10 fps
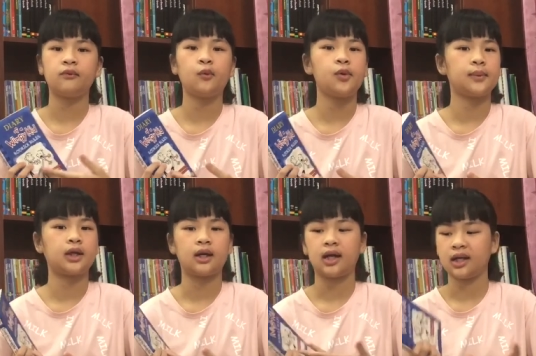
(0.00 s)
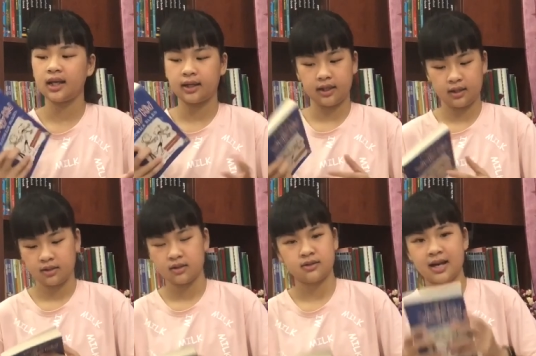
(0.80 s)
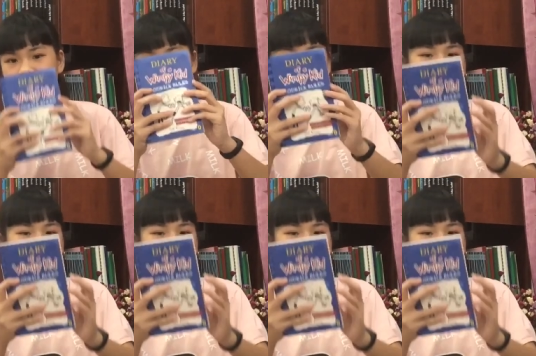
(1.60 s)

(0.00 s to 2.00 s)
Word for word: of a Wimpy Kid. I like it that's